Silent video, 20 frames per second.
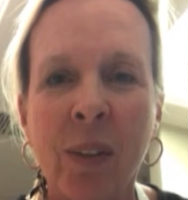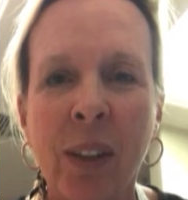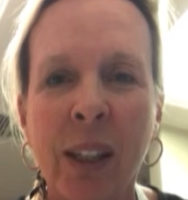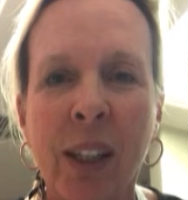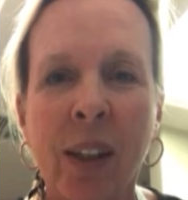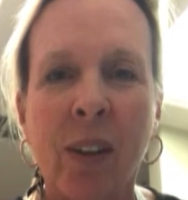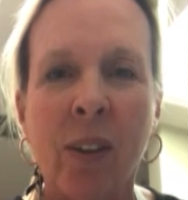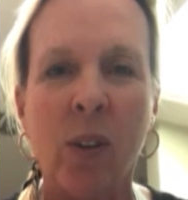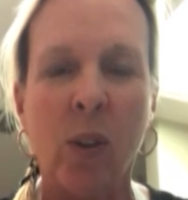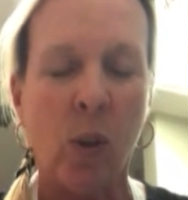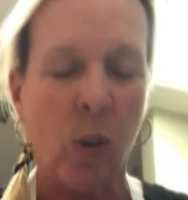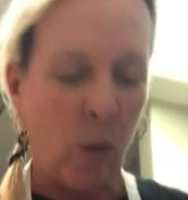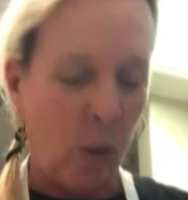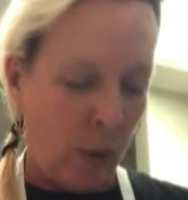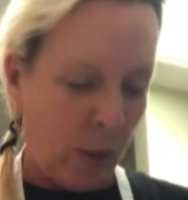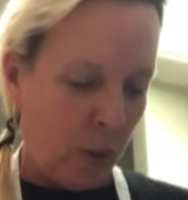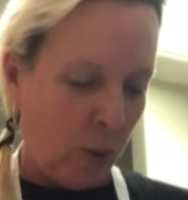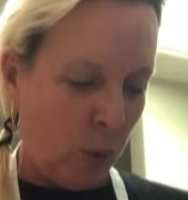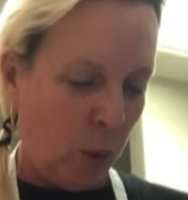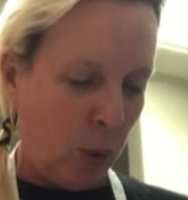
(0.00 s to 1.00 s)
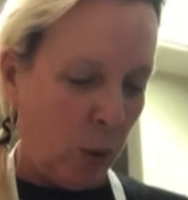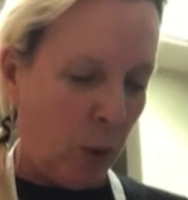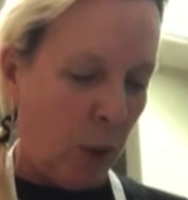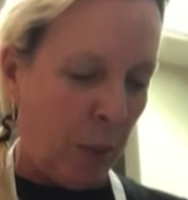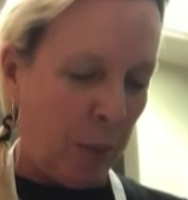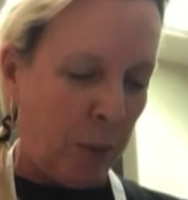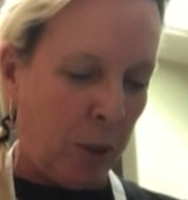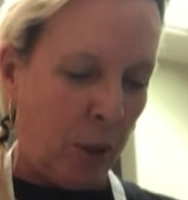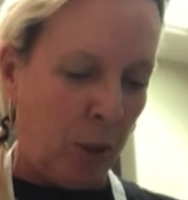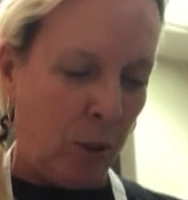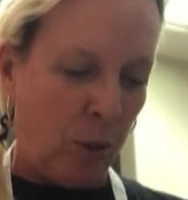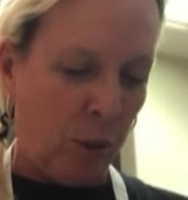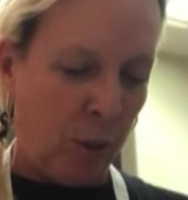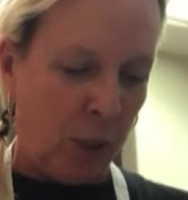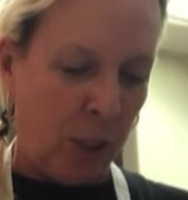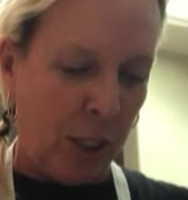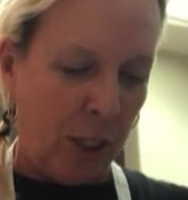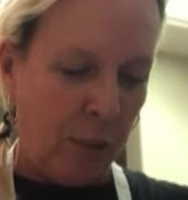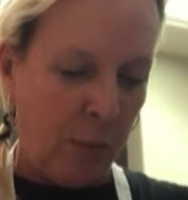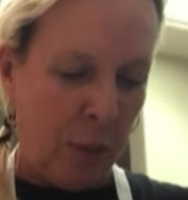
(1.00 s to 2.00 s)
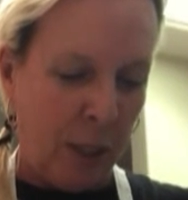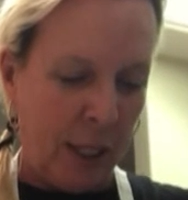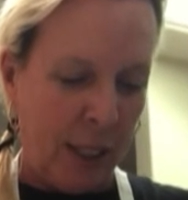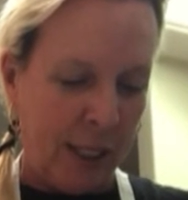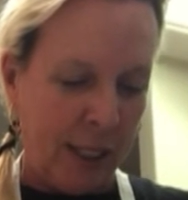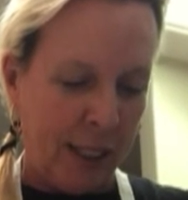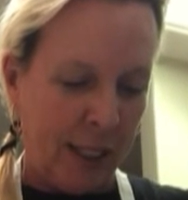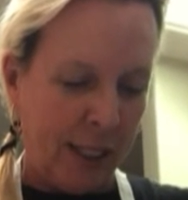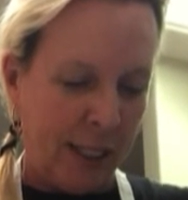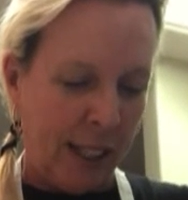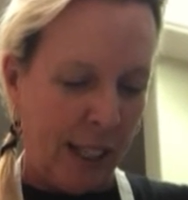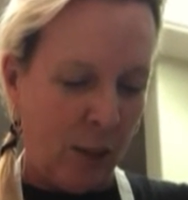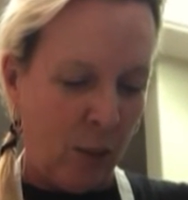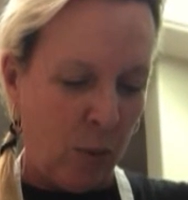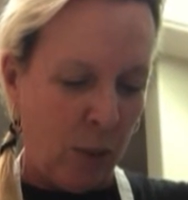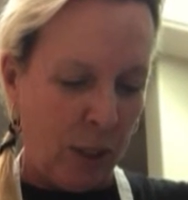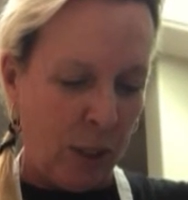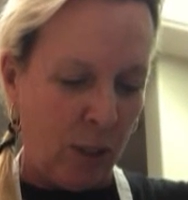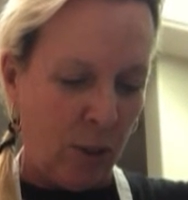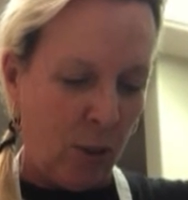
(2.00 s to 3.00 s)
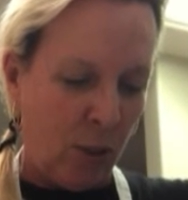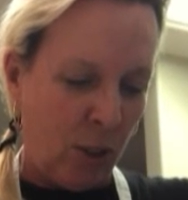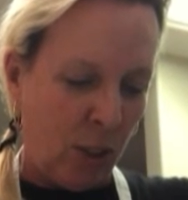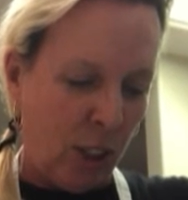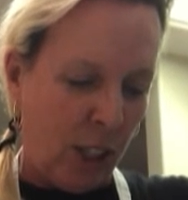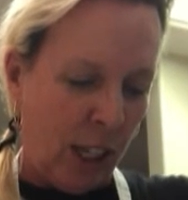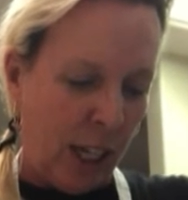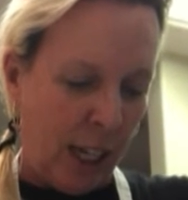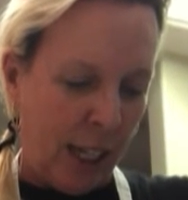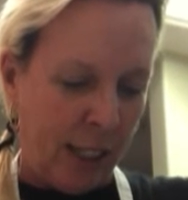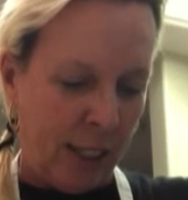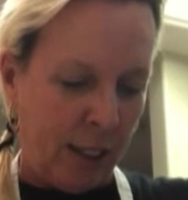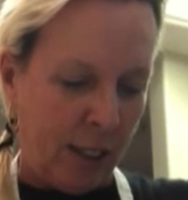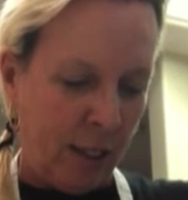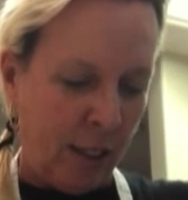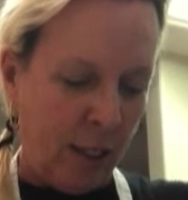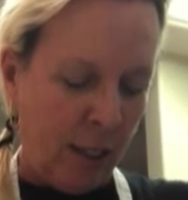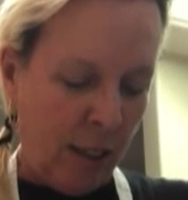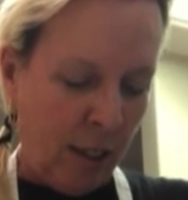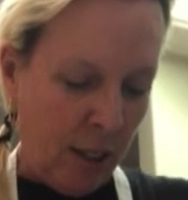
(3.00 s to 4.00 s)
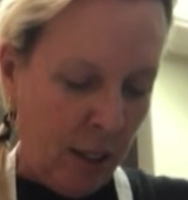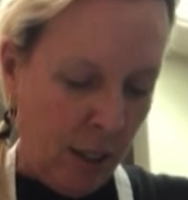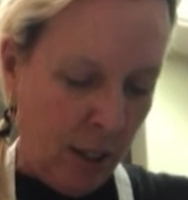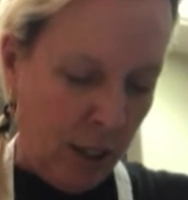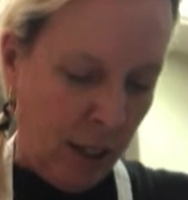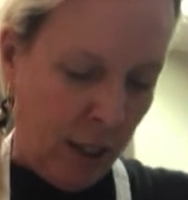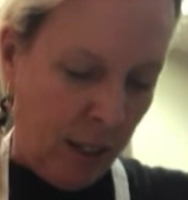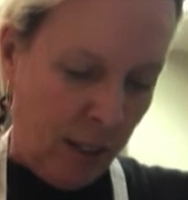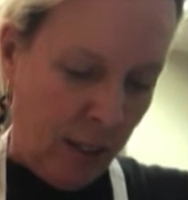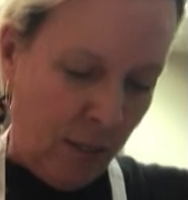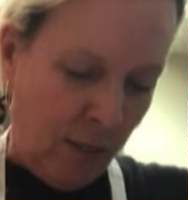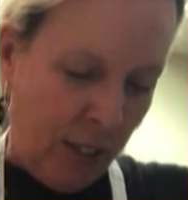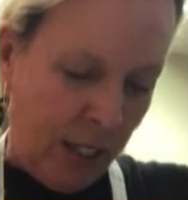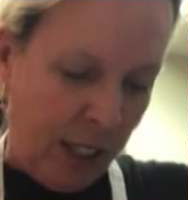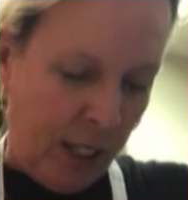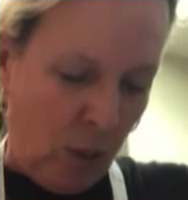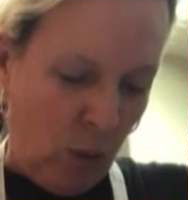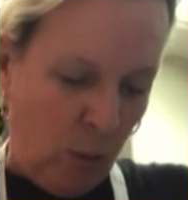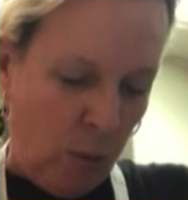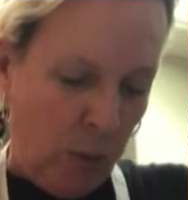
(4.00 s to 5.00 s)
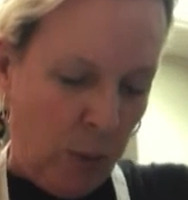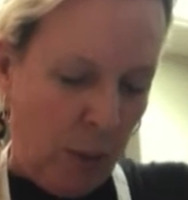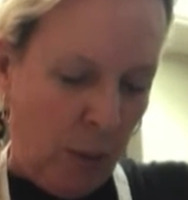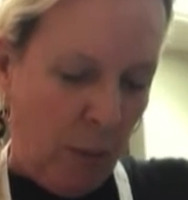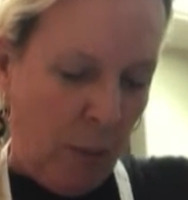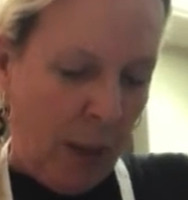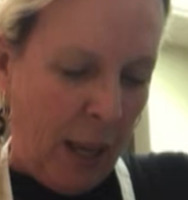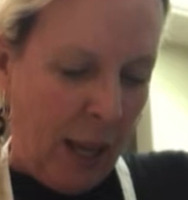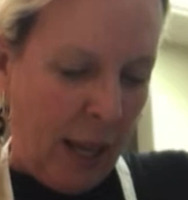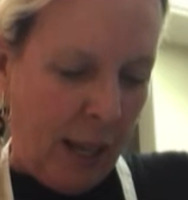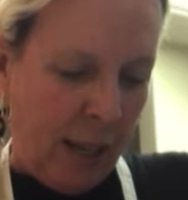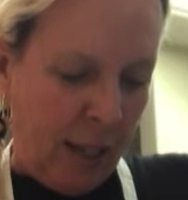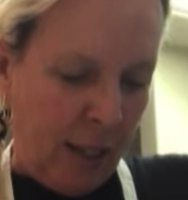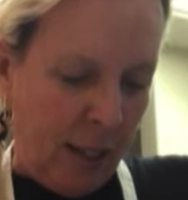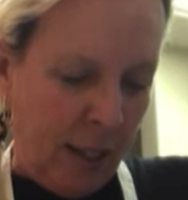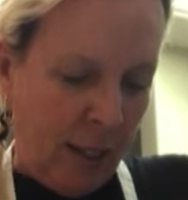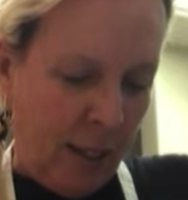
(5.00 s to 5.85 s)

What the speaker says: we go. Oh, we're up to 13 minutes because I don't want to lose you guys. If I can open the bag.